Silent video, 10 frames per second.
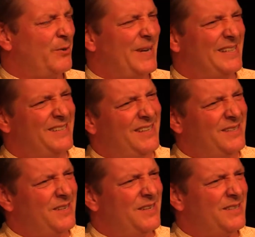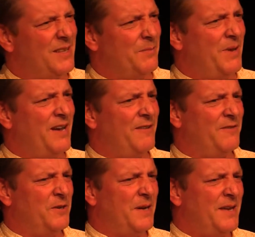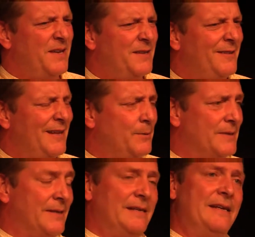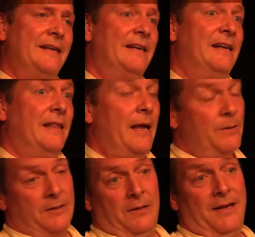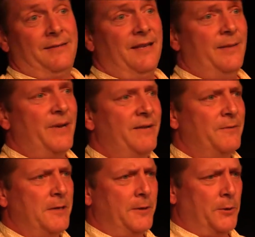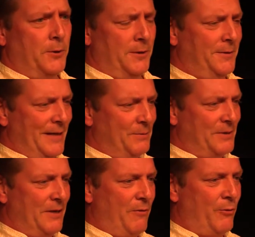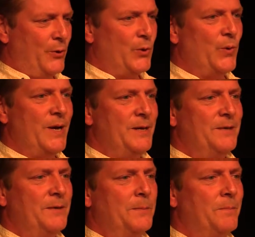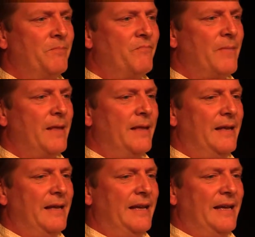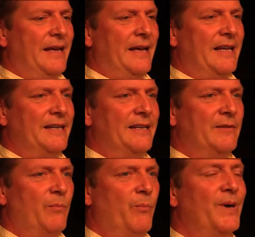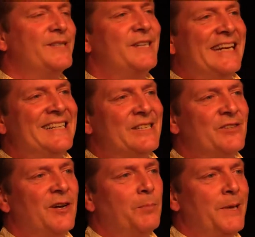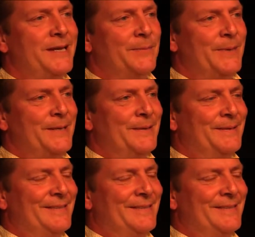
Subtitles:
or 8 stitches in the back of her head. That was the last time I ever hit a girl. That was in 3rd grade. And but she didn't stop liking me.